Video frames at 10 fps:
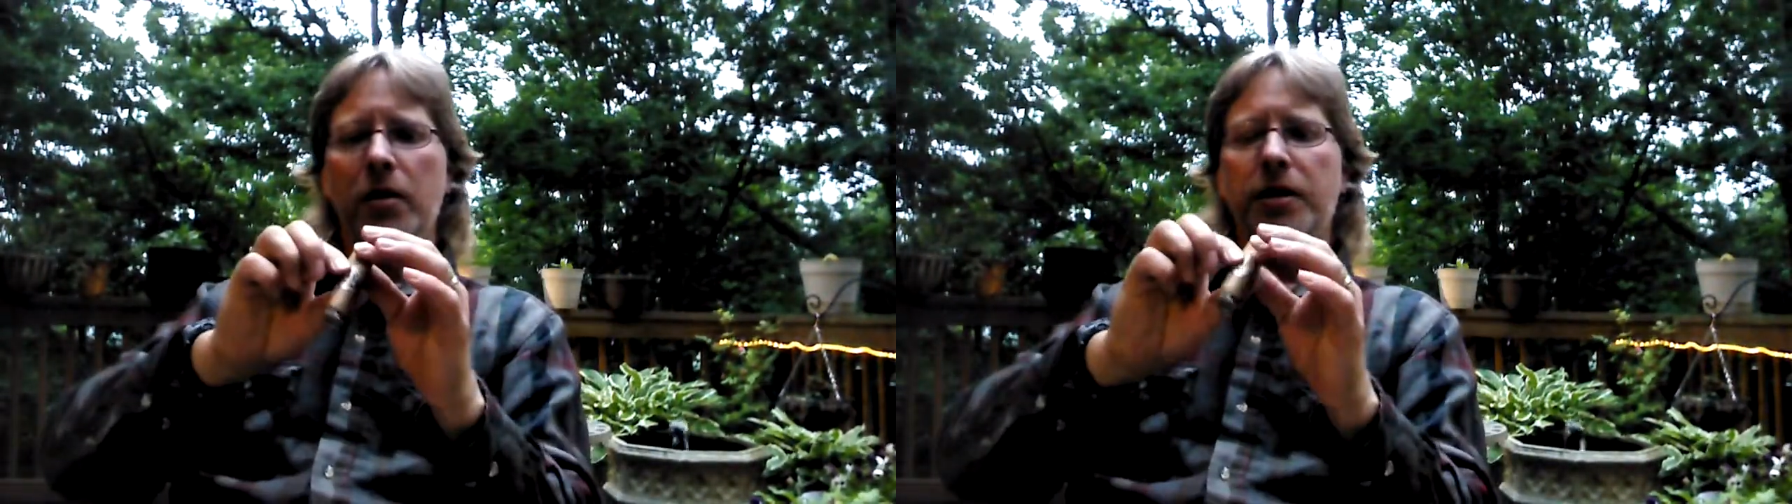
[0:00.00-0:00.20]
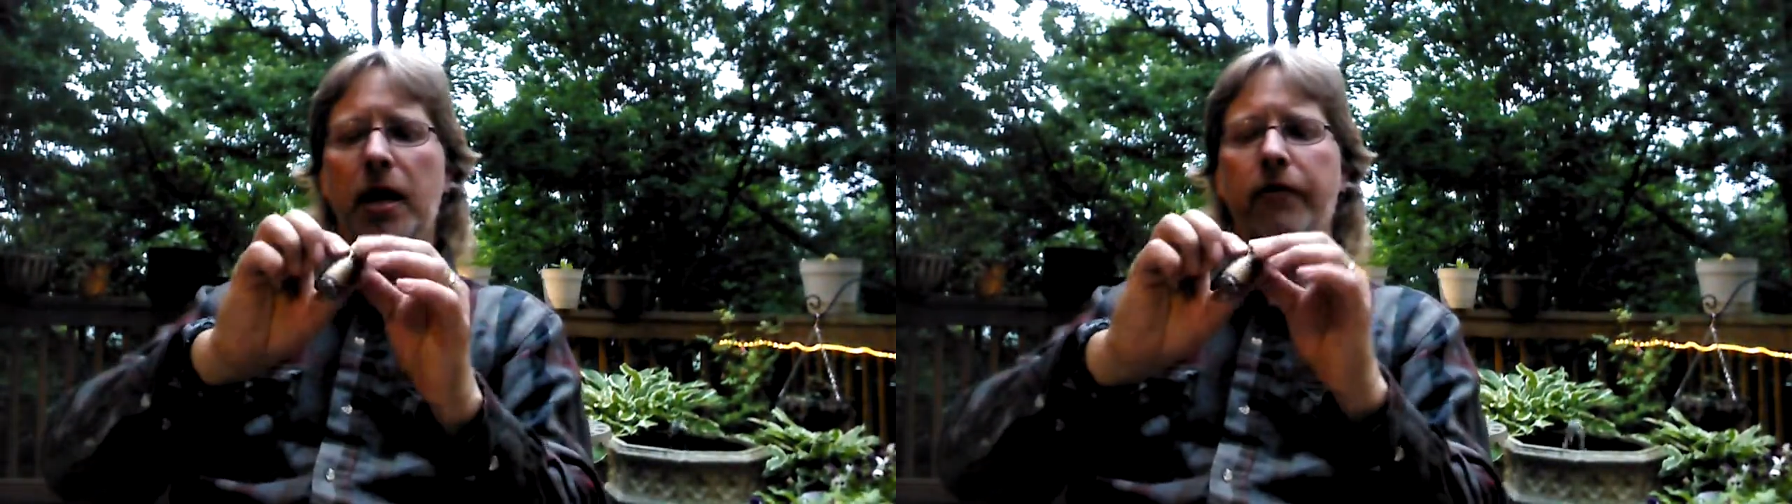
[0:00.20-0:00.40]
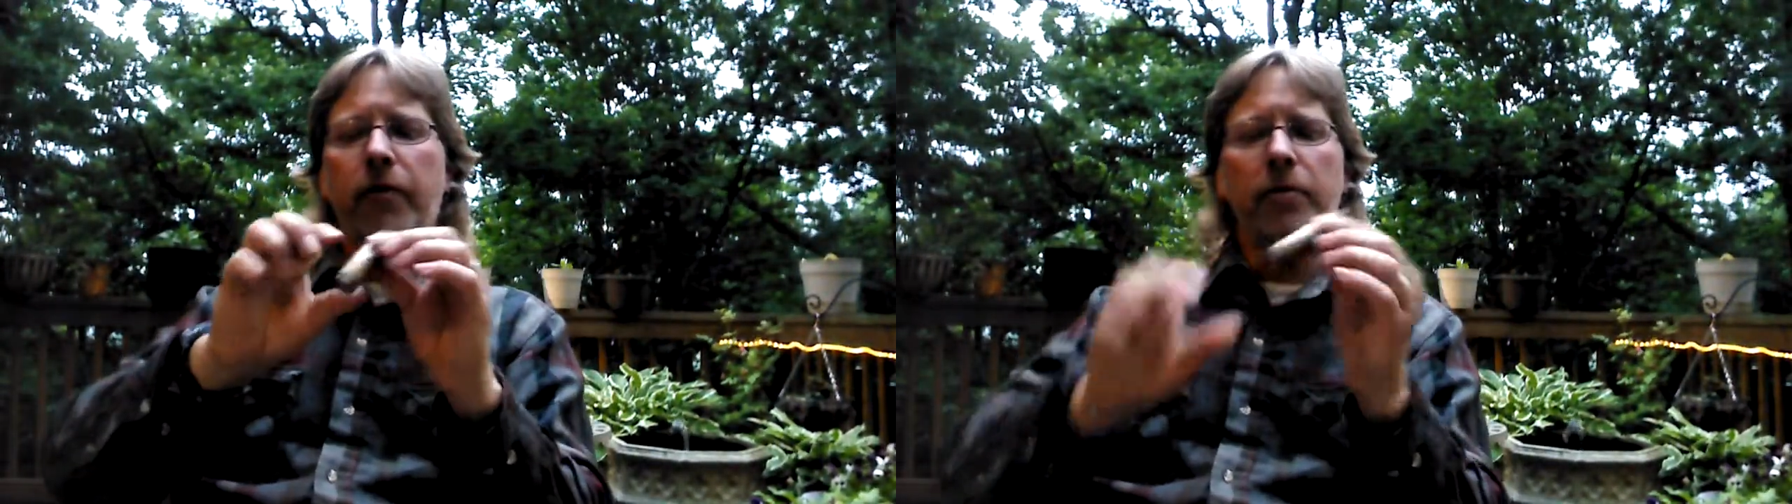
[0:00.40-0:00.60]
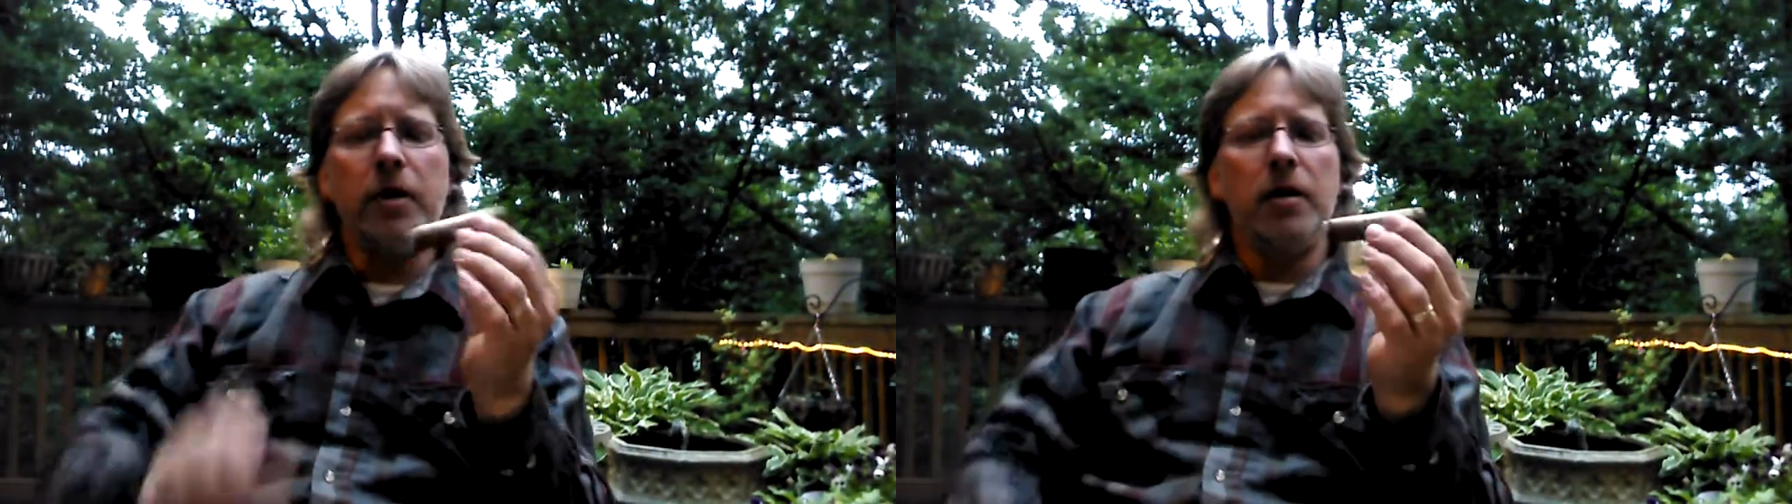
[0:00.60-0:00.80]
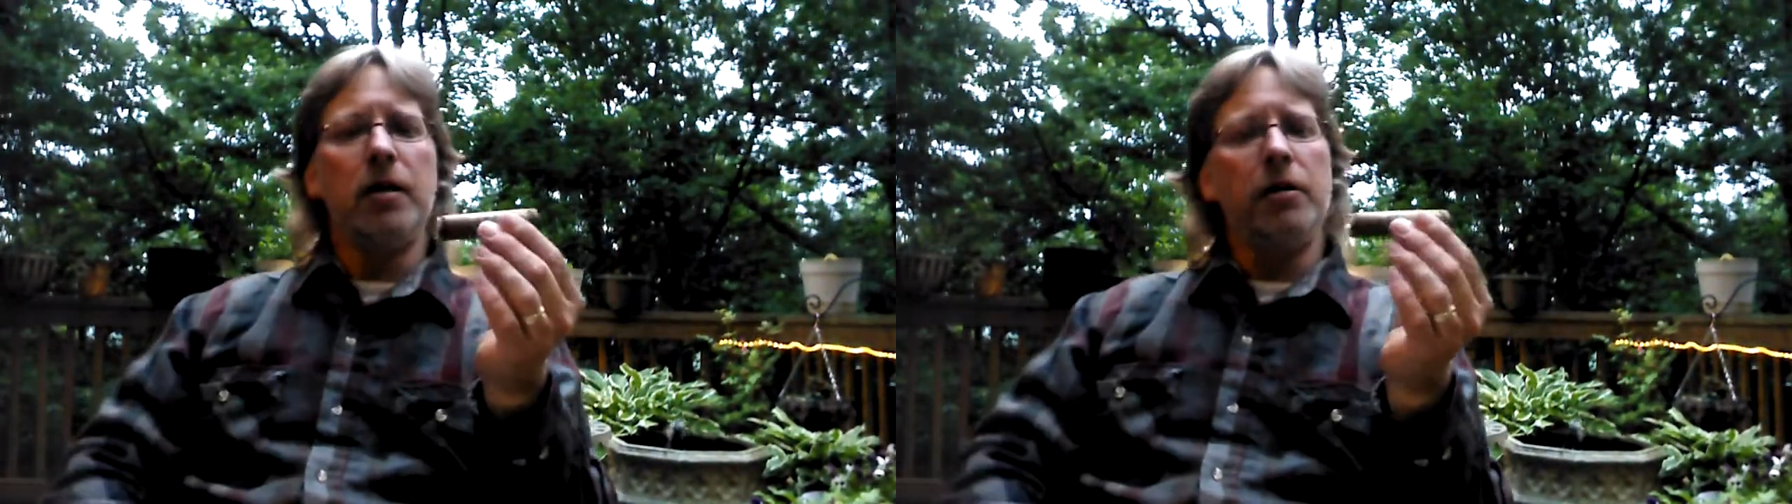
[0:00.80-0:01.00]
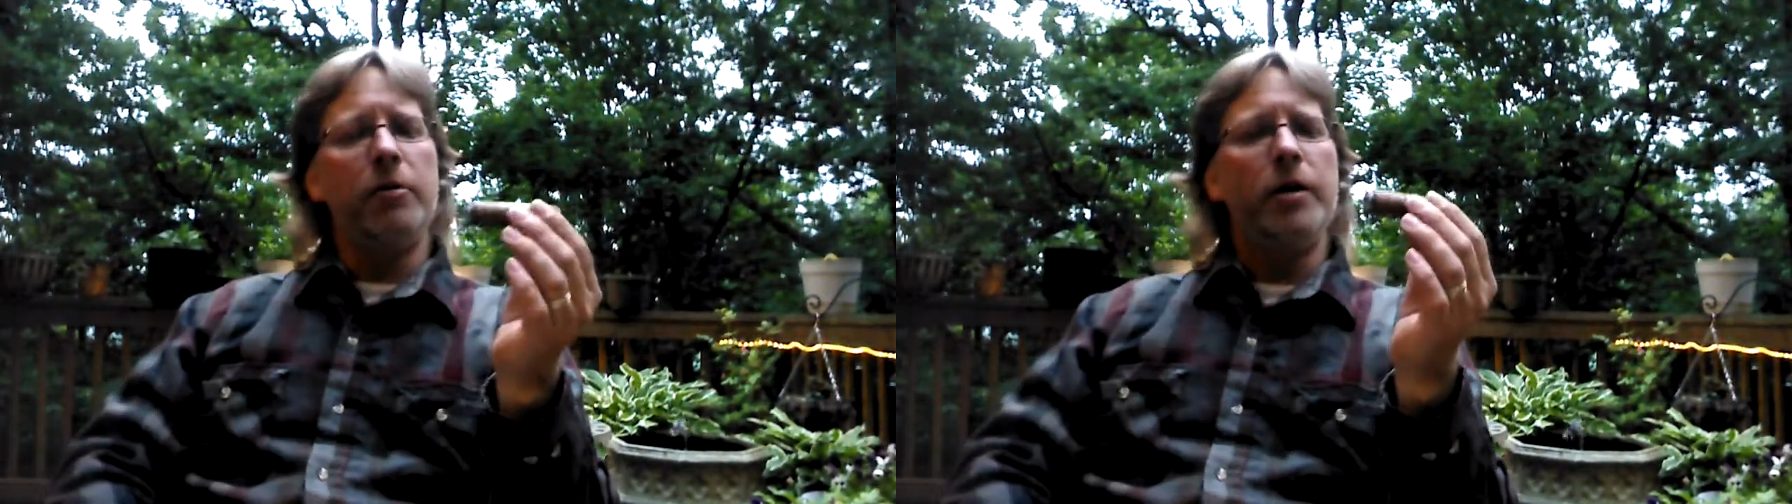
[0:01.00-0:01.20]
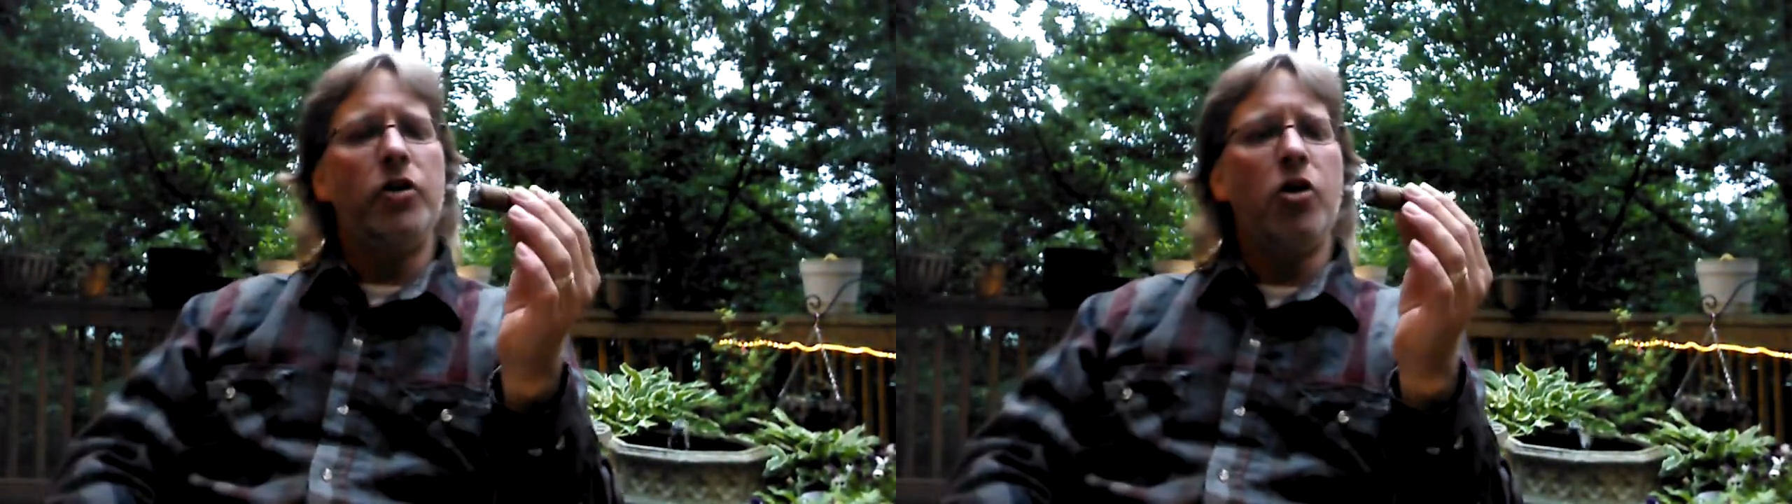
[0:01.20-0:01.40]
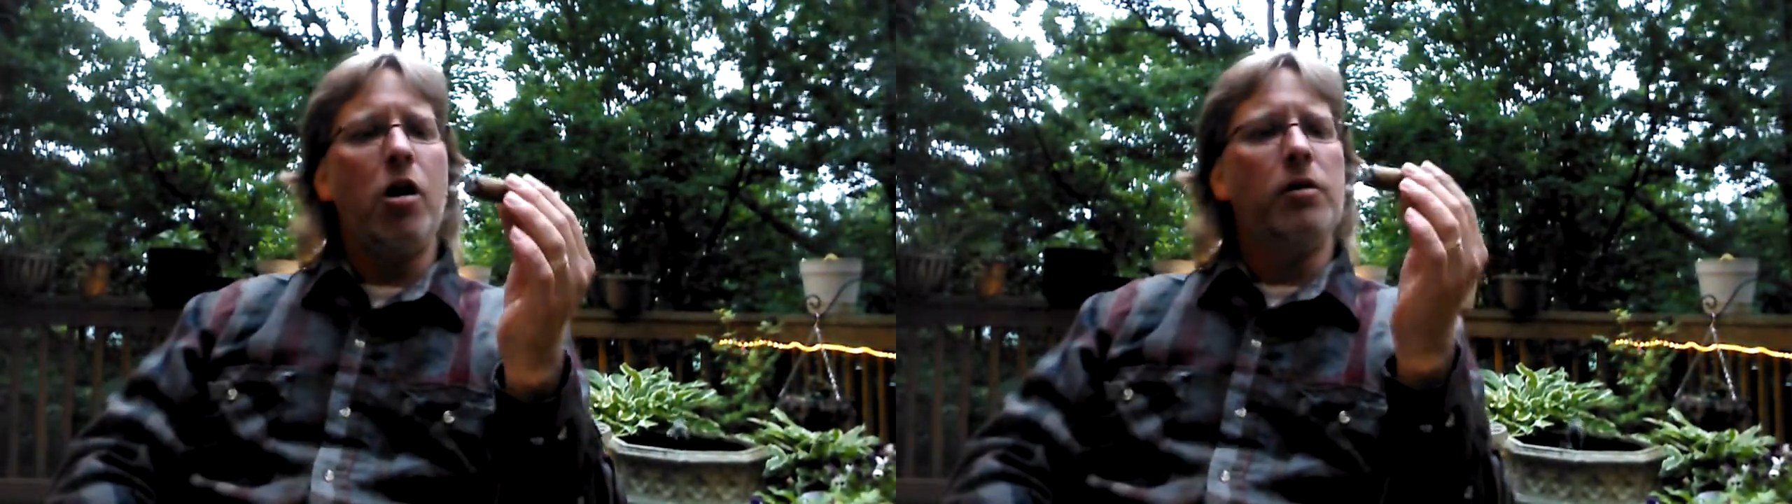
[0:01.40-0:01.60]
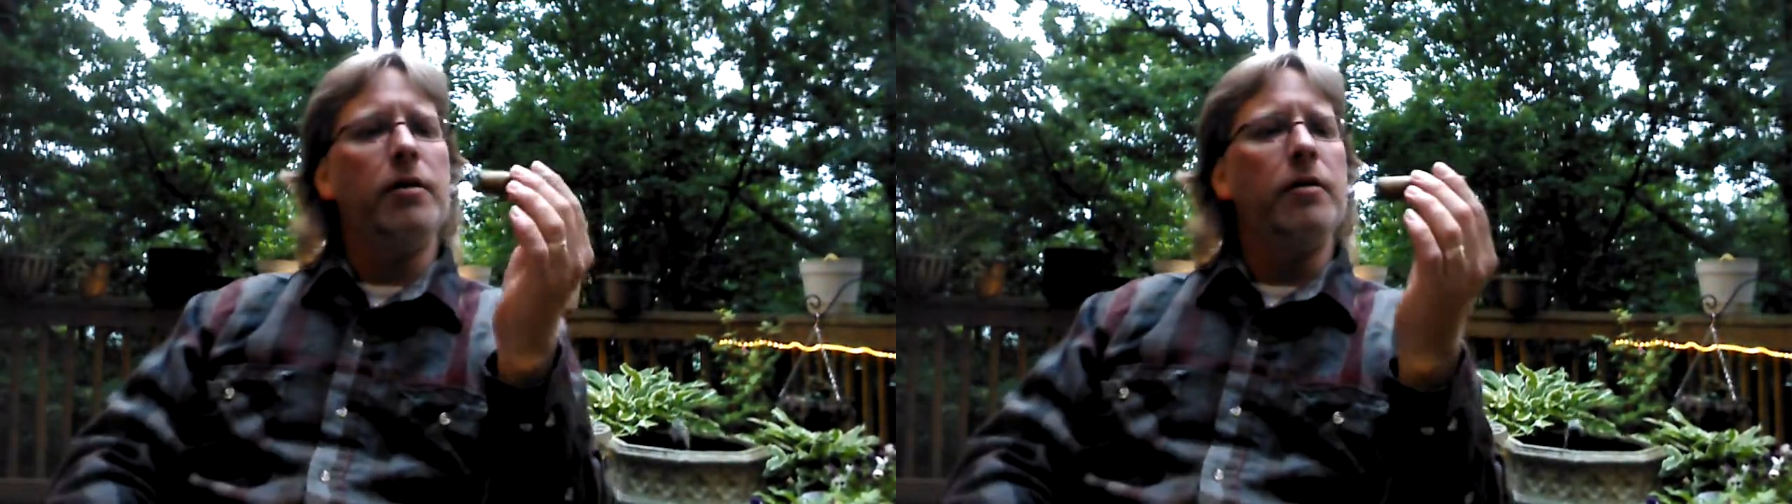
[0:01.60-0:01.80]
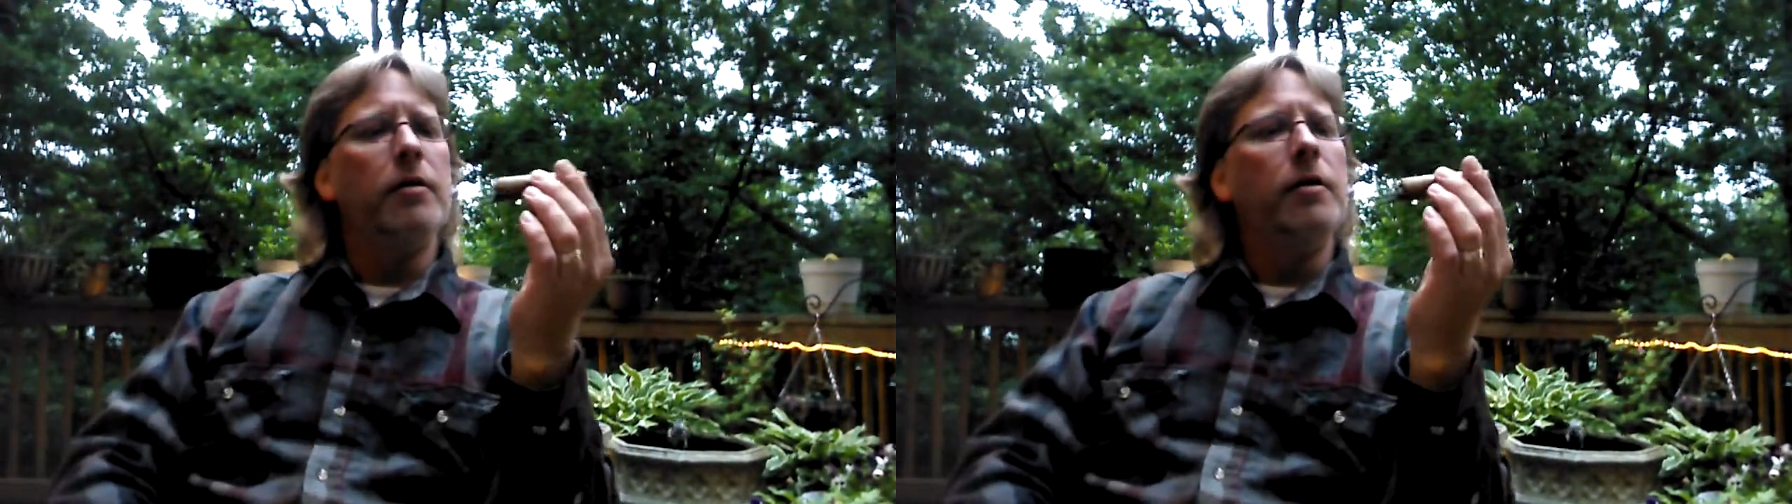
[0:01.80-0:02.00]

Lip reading: Aside from the little bit of chocolate